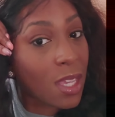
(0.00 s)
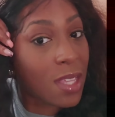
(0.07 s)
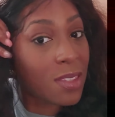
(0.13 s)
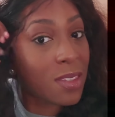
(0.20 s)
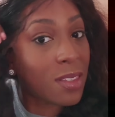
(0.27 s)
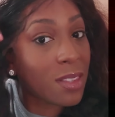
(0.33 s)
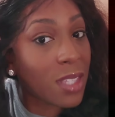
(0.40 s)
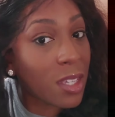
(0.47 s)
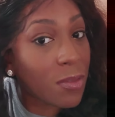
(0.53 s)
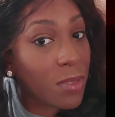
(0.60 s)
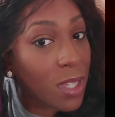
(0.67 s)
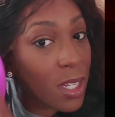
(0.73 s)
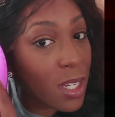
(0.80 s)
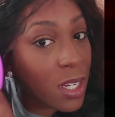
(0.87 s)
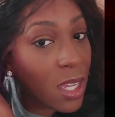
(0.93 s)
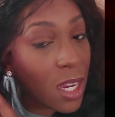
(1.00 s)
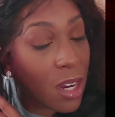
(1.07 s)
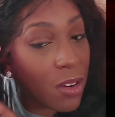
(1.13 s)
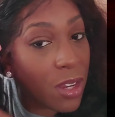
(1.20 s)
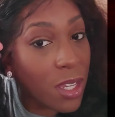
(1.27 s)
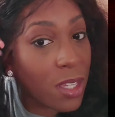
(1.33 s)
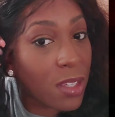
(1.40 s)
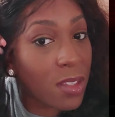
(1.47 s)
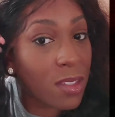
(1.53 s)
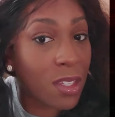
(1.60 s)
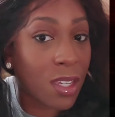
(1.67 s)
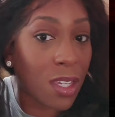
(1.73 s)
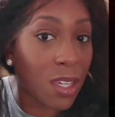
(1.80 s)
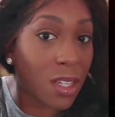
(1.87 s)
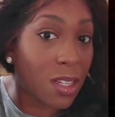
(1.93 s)
It's lifting in areas.
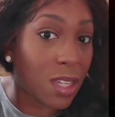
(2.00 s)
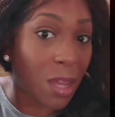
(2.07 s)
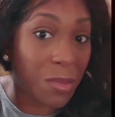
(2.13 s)
Again,